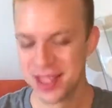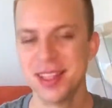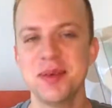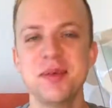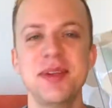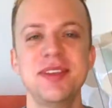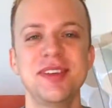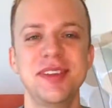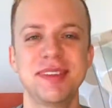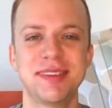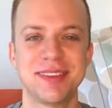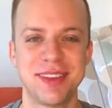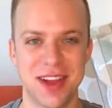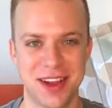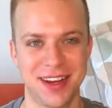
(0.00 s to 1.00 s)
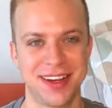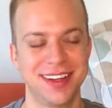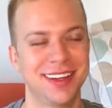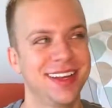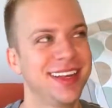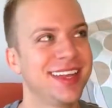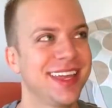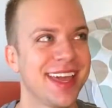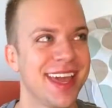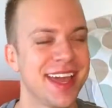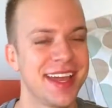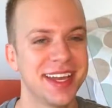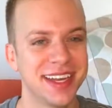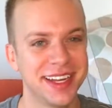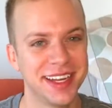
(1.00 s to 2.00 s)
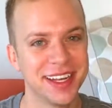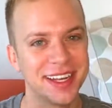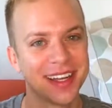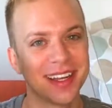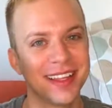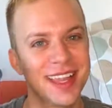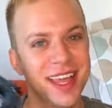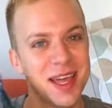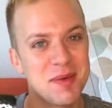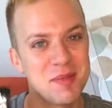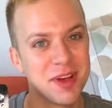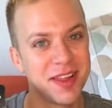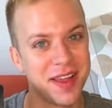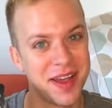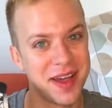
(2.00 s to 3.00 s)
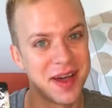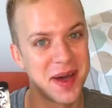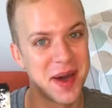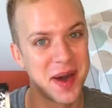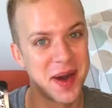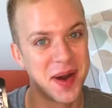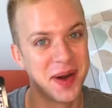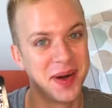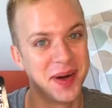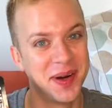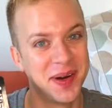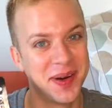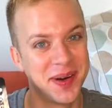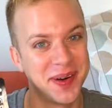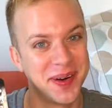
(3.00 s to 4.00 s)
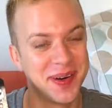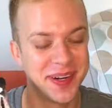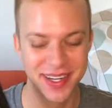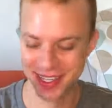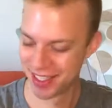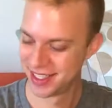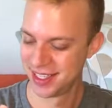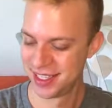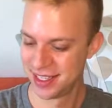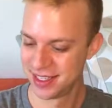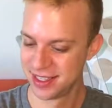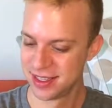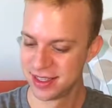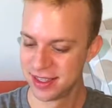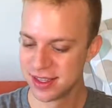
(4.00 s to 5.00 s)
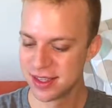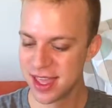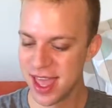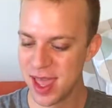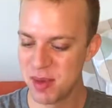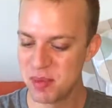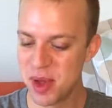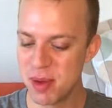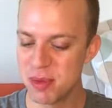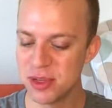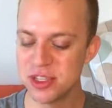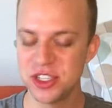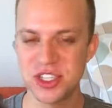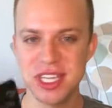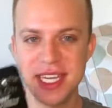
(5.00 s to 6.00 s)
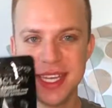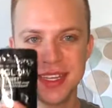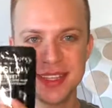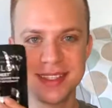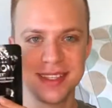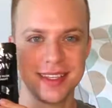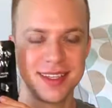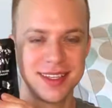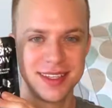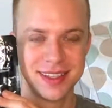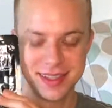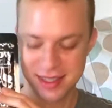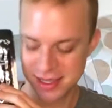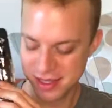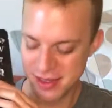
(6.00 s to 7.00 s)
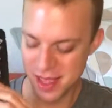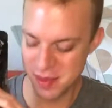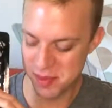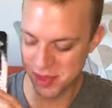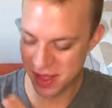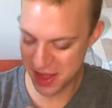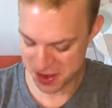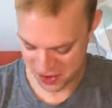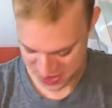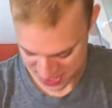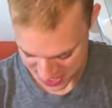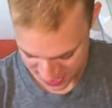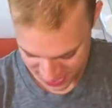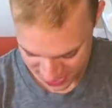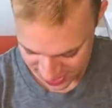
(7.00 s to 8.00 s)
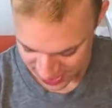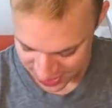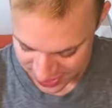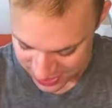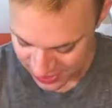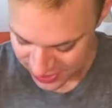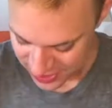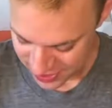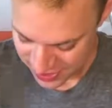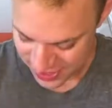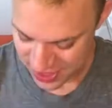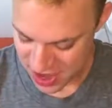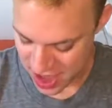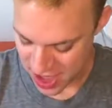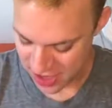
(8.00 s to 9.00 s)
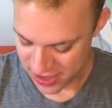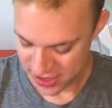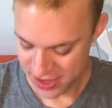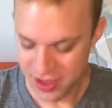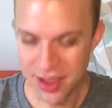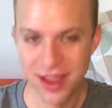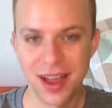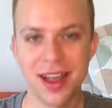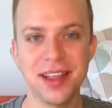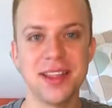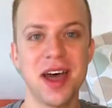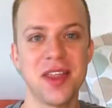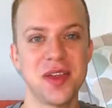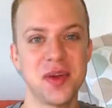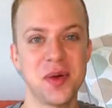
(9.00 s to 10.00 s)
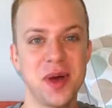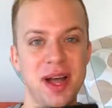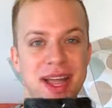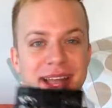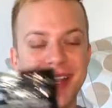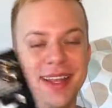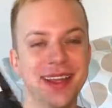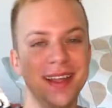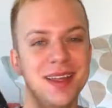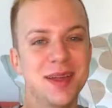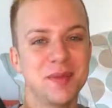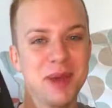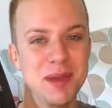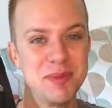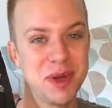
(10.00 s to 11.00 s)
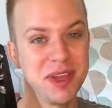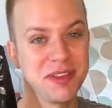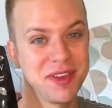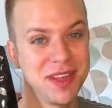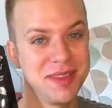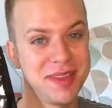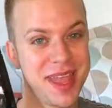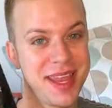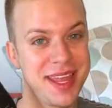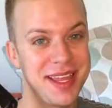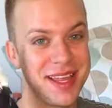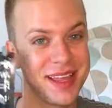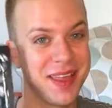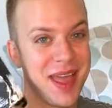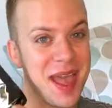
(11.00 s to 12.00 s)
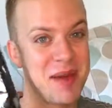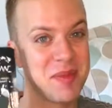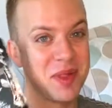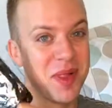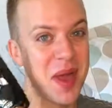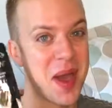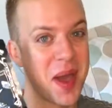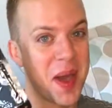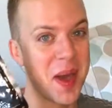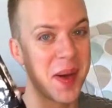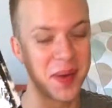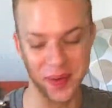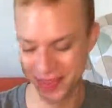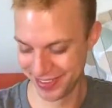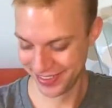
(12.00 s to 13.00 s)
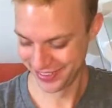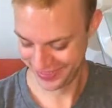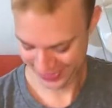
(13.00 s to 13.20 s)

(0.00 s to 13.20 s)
let me just start. I can't. Glam Glow. Okay, bubble sheet. Glam Glow. Cannot. Another one. My boyfriend's getting a Glam Glow.